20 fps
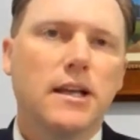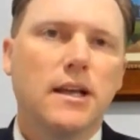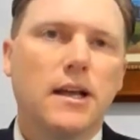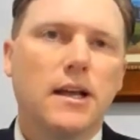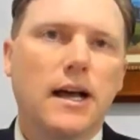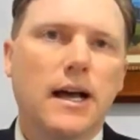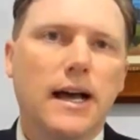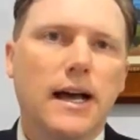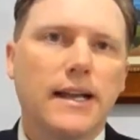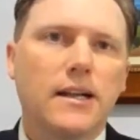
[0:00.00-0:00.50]

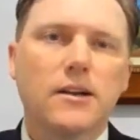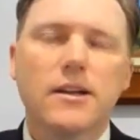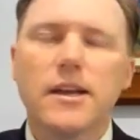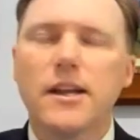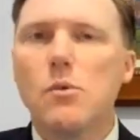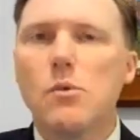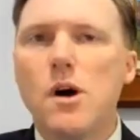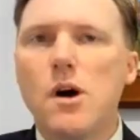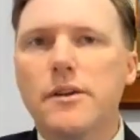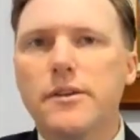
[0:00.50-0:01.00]
And I'll kind
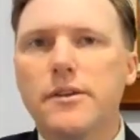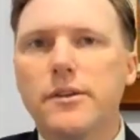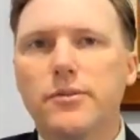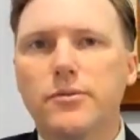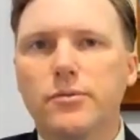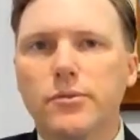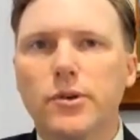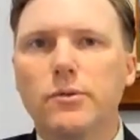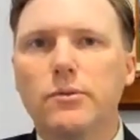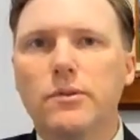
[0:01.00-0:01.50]
of walk you
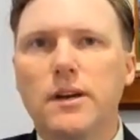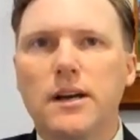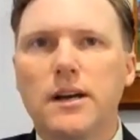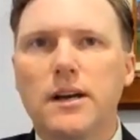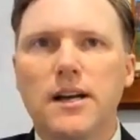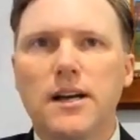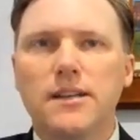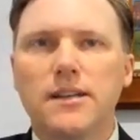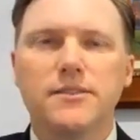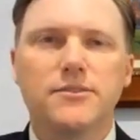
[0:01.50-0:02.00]
through
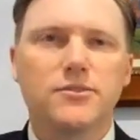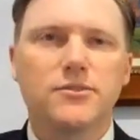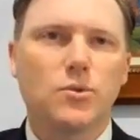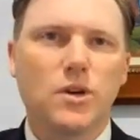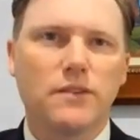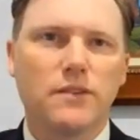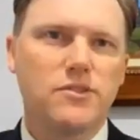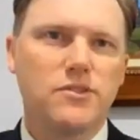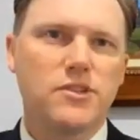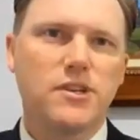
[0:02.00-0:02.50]
the story
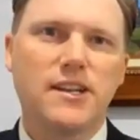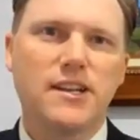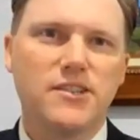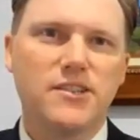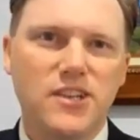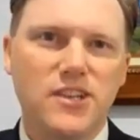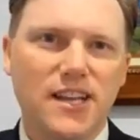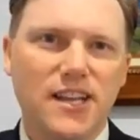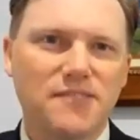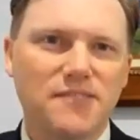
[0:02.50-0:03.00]
of John and
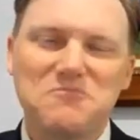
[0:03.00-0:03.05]
Jan.